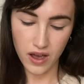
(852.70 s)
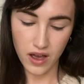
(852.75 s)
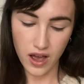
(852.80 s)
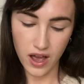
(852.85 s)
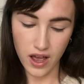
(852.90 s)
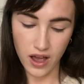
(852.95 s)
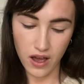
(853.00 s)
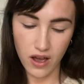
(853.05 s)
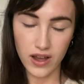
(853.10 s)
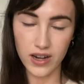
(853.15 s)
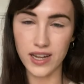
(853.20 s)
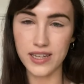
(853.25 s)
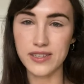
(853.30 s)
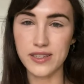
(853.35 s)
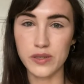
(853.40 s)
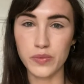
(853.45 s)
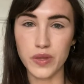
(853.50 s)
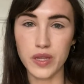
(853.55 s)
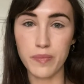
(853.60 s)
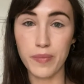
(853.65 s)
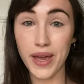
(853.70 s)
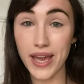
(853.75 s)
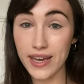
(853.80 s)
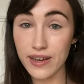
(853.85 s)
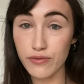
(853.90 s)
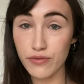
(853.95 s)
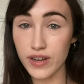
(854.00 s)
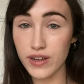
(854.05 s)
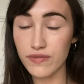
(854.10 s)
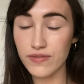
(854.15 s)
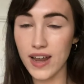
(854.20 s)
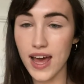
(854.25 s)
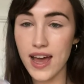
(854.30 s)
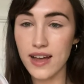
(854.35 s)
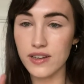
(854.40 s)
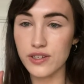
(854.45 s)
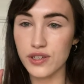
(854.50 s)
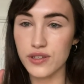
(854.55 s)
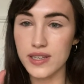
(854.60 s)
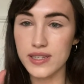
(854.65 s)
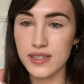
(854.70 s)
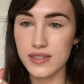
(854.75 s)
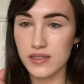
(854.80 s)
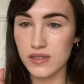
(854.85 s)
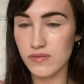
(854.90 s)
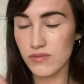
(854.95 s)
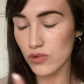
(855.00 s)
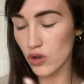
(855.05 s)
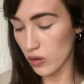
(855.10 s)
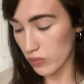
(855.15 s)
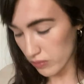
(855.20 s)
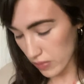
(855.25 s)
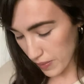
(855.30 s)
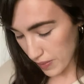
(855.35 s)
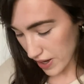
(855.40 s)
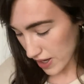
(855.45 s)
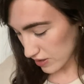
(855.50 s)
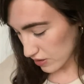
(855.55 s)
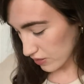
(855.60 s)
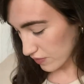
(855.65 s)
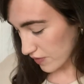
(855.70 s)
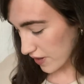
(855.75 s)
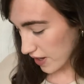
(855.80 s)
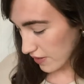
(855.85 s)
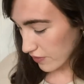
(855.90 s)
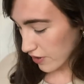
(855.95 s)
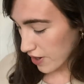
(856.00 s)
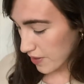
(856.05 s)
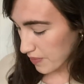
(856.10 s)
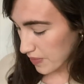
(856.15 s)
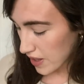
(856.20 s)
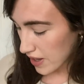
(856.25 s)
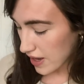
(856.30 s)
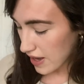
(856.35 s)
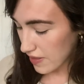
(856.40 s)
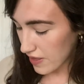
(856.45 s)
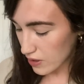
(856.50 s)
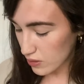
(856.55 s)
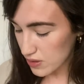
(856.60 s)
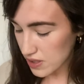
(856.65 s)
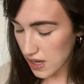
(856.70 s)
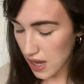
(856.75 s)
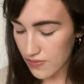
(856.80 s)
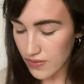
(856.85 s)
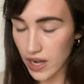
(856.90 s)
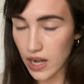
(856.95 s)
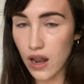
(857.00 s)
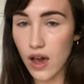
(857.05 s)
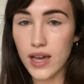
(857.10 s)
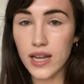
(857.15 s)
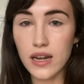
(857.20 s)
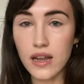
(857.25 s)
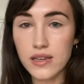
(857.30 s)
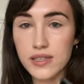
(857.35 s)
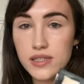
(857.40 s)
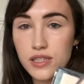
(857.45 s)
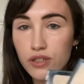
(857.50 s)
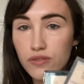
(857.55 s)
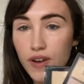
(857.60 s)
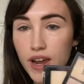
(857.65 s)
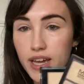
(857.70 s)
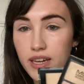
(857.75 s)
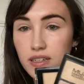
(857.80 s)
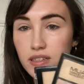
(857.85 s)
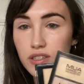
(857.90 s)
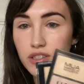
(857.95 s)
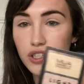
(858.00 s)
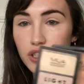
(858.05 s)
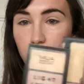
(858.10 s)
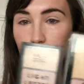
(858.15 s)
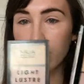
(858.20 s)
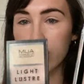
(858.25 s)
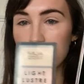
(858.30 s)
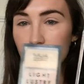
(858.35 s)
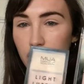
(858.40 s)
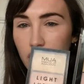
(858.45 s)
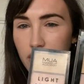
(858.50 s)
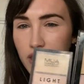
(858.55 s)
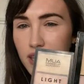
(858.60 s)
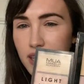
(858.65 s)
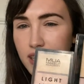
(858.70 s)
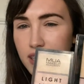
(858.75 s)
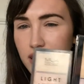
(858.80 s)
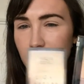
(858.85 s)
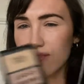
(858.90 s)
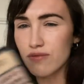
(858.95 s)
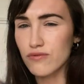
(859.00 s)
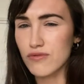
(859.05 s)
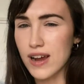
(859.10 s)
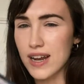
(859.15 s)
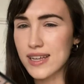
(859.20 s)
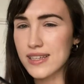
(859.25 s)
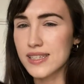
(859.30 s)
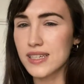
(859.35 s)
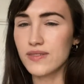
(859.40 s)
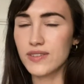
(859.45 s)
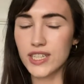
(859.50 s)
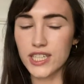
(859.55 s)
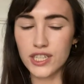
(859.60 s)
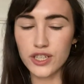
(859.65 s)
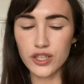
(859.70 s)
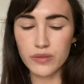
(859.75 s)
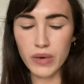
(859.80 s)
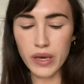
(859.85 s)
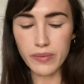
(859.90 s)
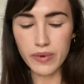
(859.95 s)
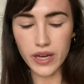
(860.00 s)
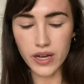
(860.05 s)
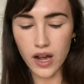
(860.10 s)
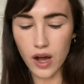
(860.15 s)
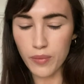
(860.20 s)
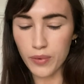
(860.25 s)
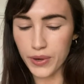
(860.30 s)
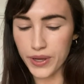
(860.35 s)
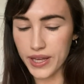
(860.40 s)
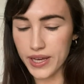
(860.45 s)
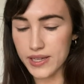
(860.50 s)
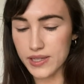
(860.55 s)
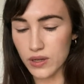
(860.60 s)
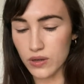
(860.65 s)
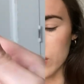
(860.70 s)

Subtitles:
highlighters with a pink reflect, so this is not my personal favorite. And they also have a light luster range, which I think is like relatively new, maybe a couple years